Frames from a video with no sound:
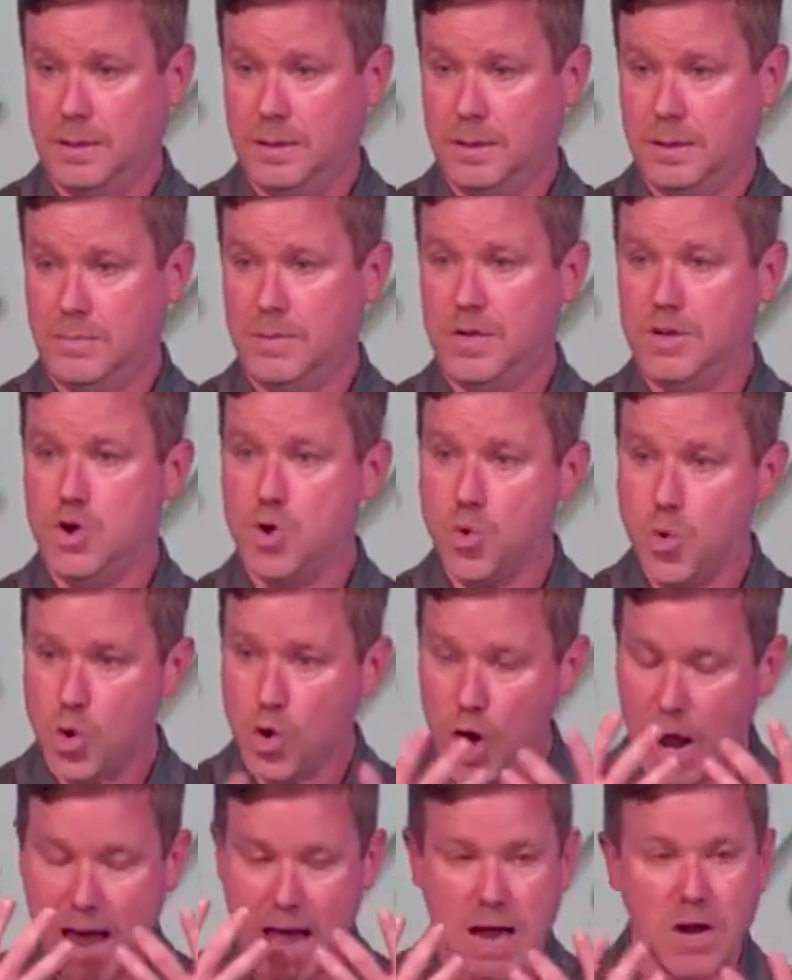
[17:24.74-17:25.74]
I mean, you
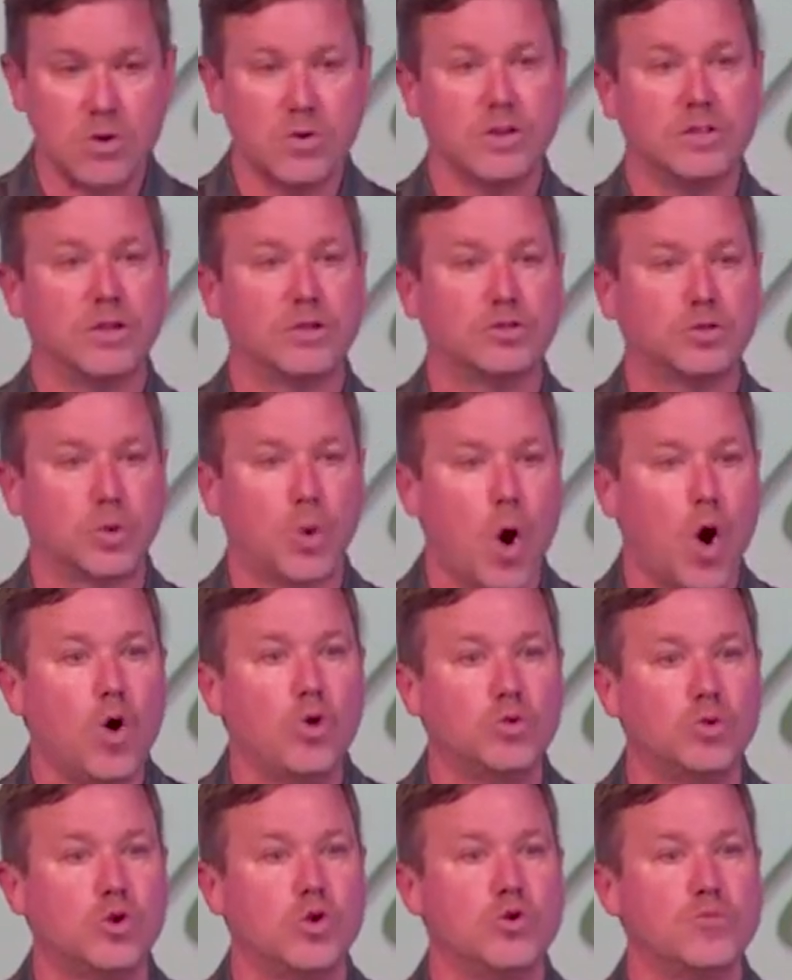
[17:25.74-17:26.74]
are entering the
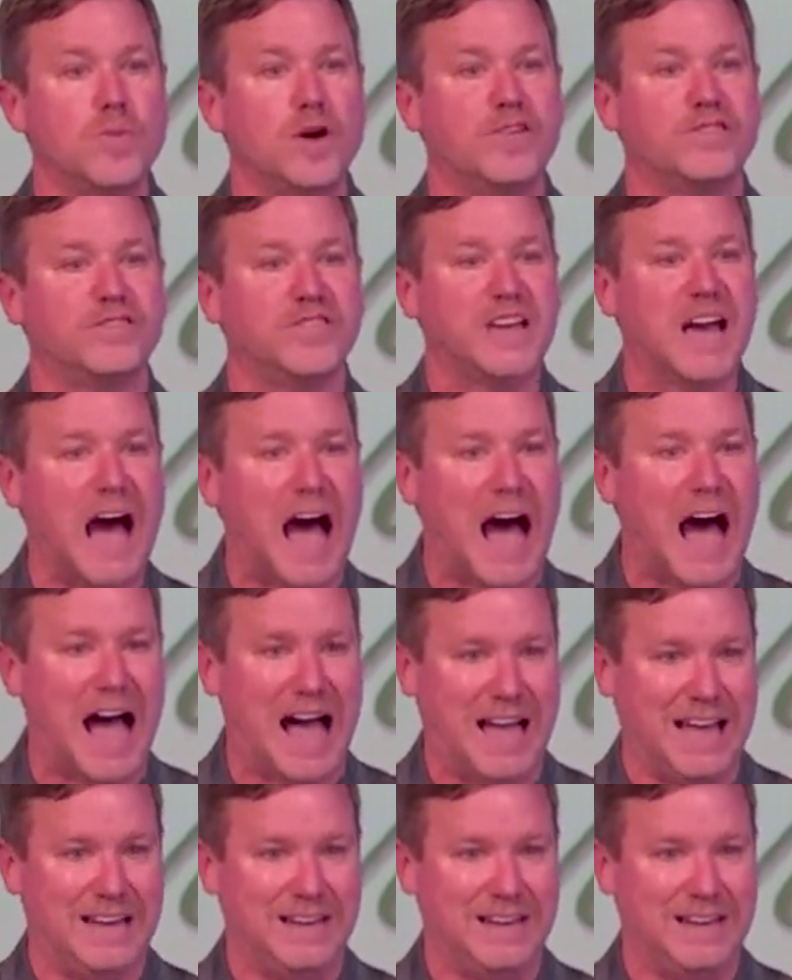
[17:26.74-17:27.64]
throne room of God.